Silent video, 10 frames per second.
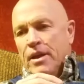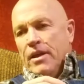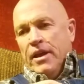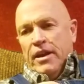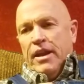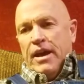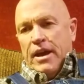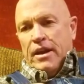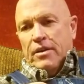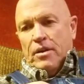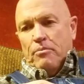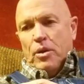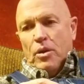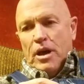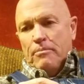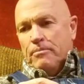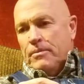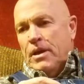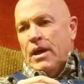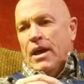Indiana, pull up,
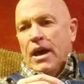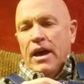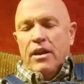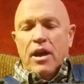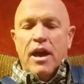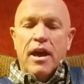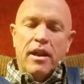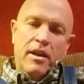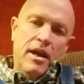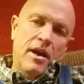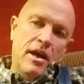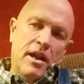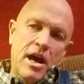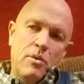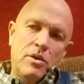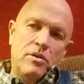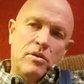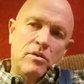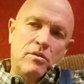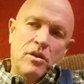and and and I would
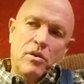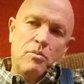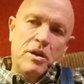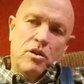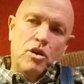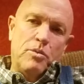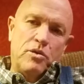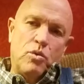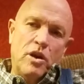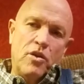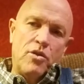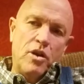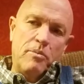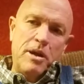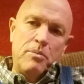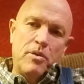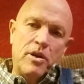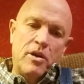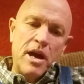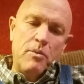you know there'd be a group of 20 or 30 people there,
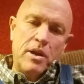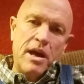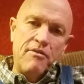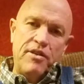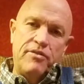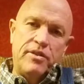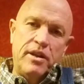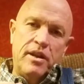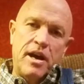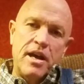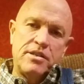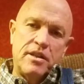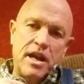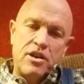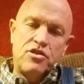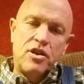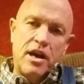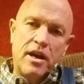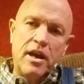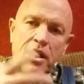and I would have 15 guys in that
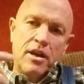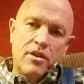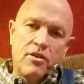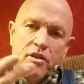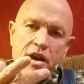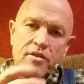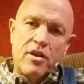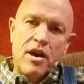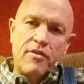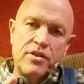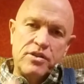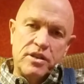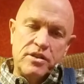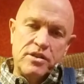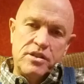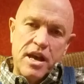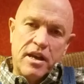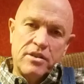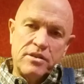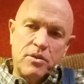truck driving off in 60
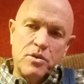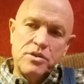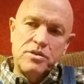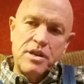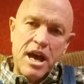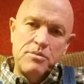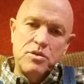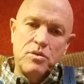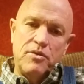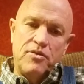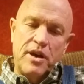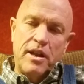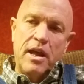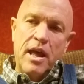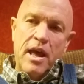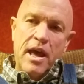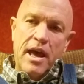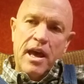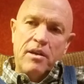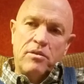seconds. It was absolutely fun,
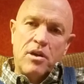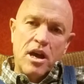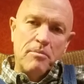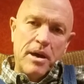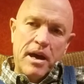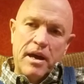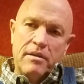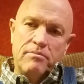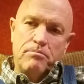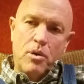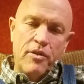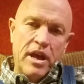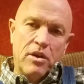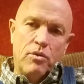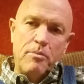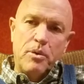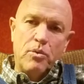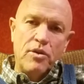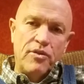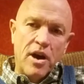and talk about boy they could rip a
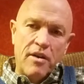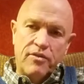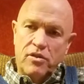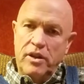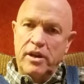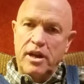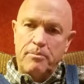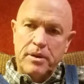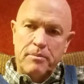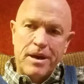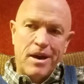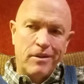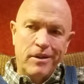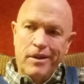roof off, clean it up in about